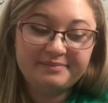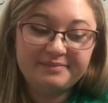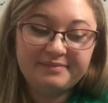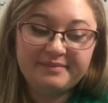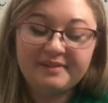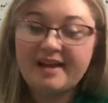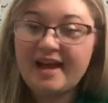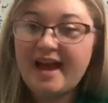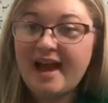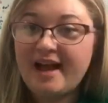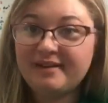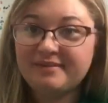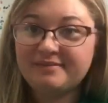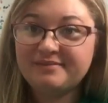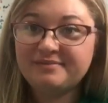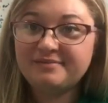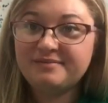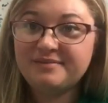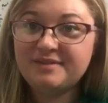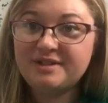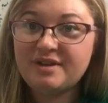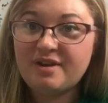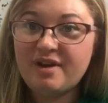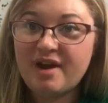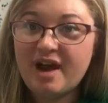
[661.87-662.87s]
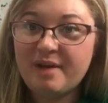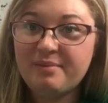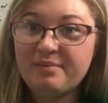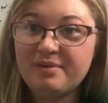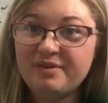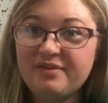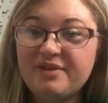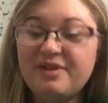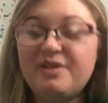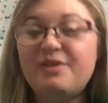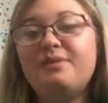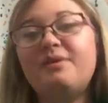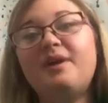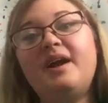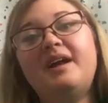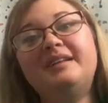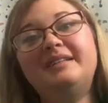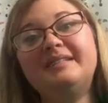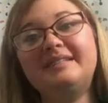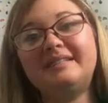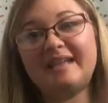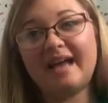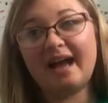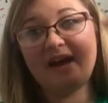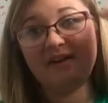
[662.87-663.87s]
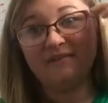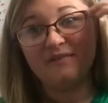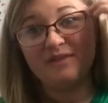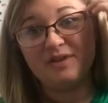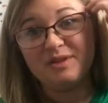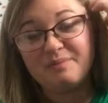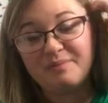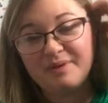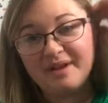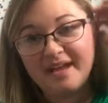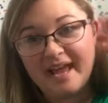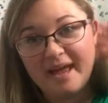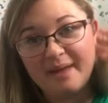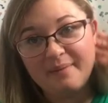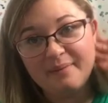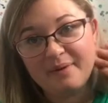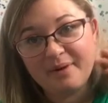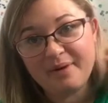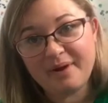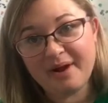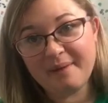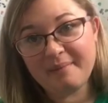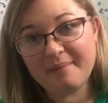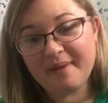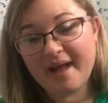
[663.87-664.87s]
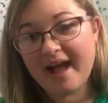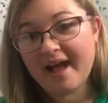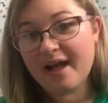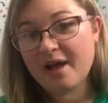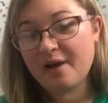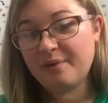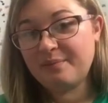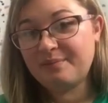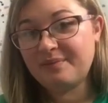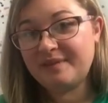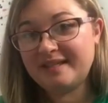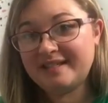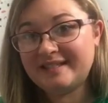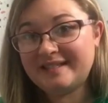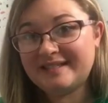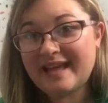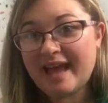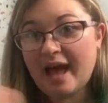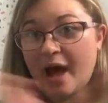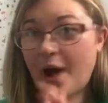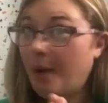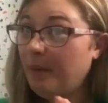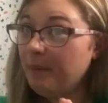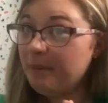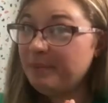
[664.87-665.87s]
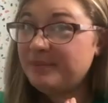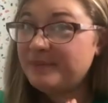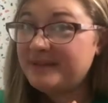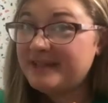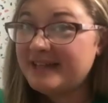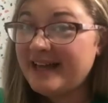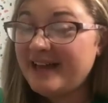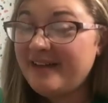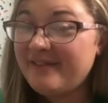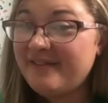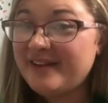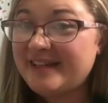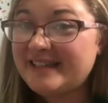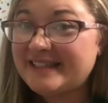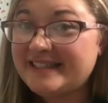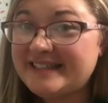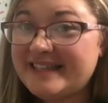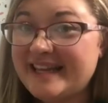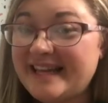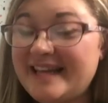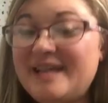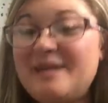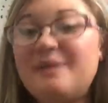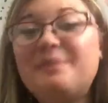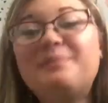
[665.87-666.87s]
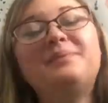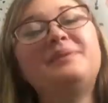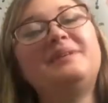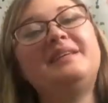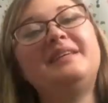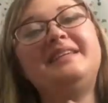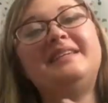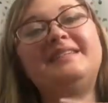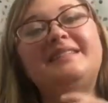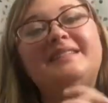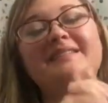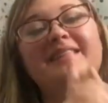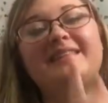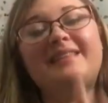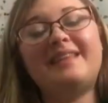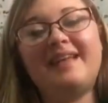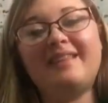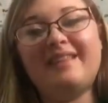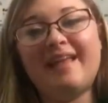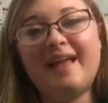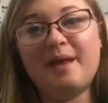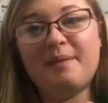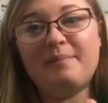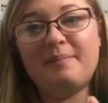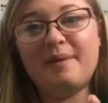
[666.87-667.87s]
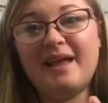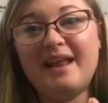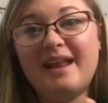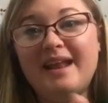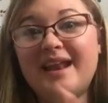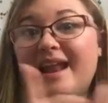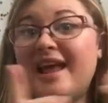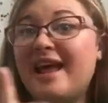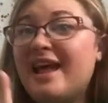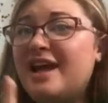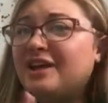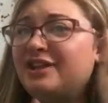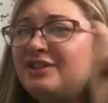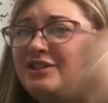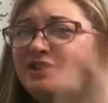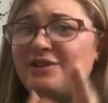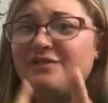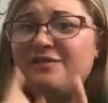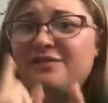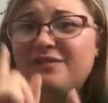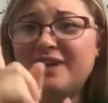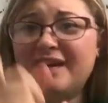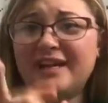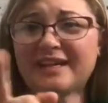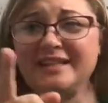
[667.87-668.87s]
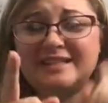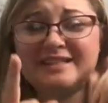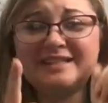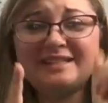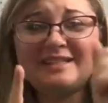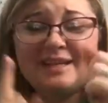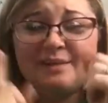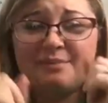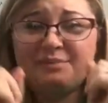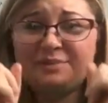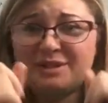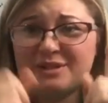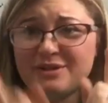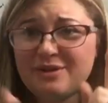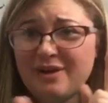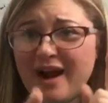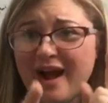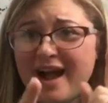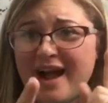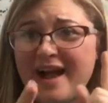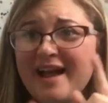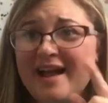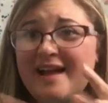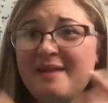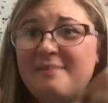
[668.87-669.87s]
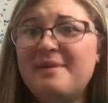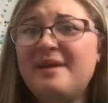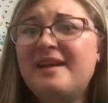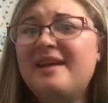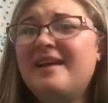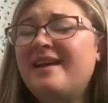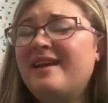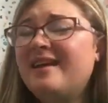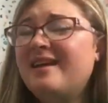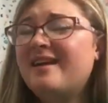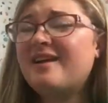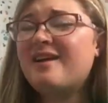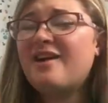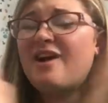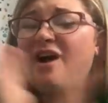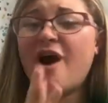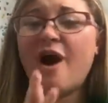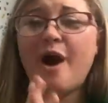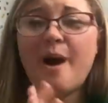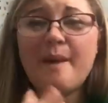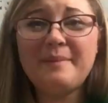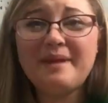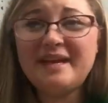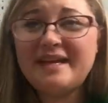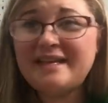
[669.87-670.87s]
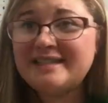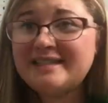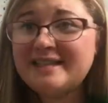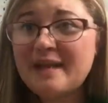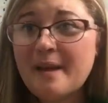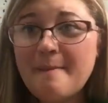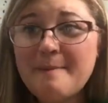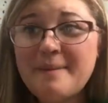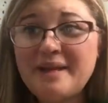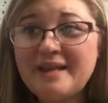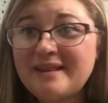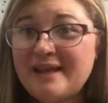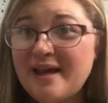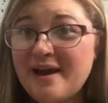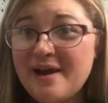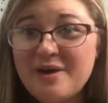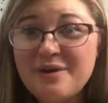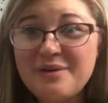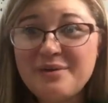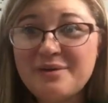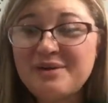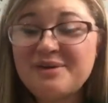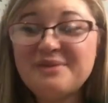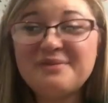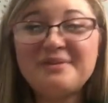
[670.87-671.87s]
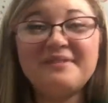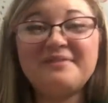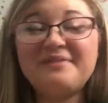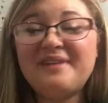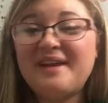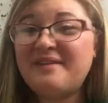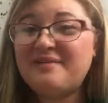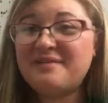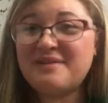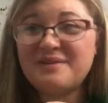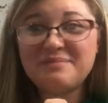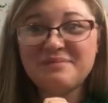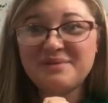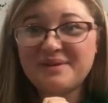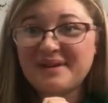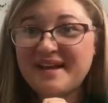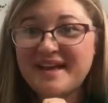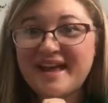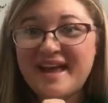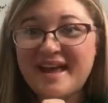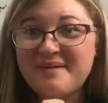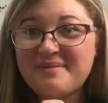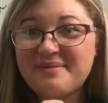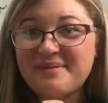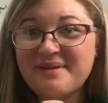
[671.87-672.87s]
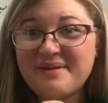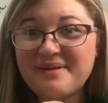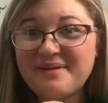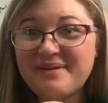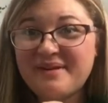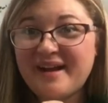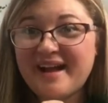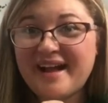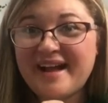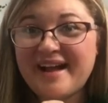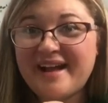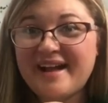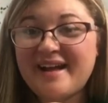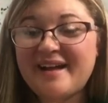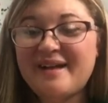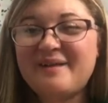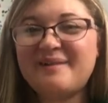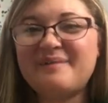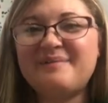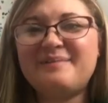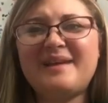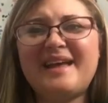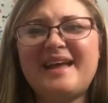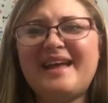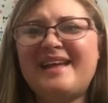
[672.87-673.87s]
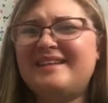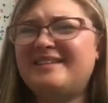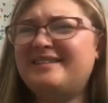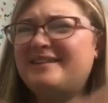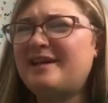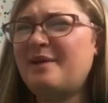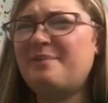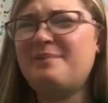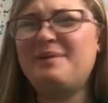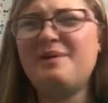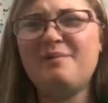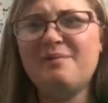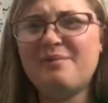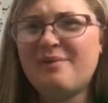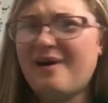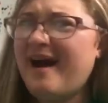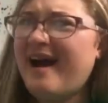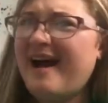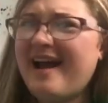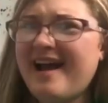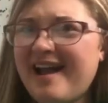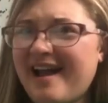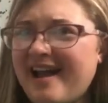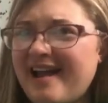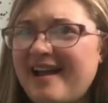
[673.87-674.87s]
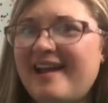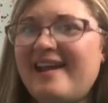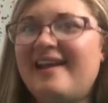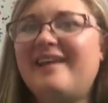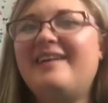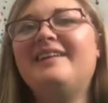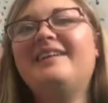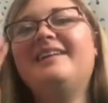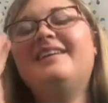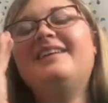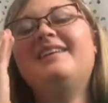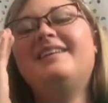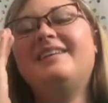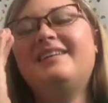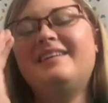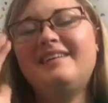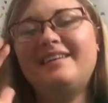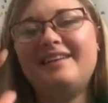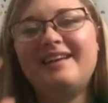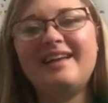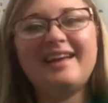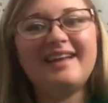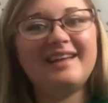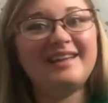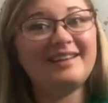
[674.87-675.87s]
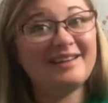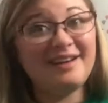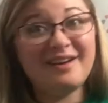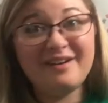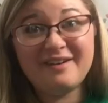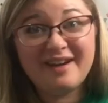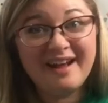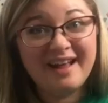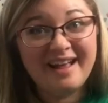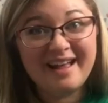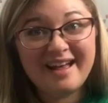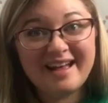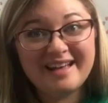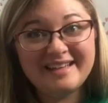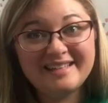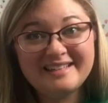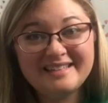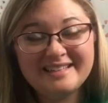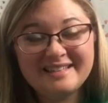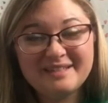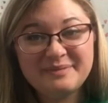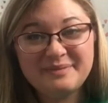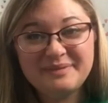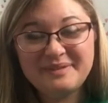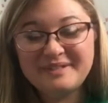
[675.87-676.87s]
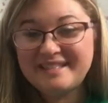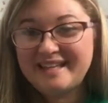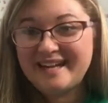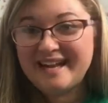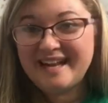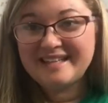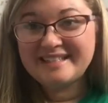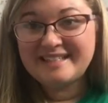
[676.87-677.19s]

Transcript: yeah, so I prefer the Rod and Staff for the pre-K program. I hope this helped. If it did, please hit that like button. Don't forget to subscribe. Comment below your favorite pre-K program and tell me why. And all right, guys, we'll see you next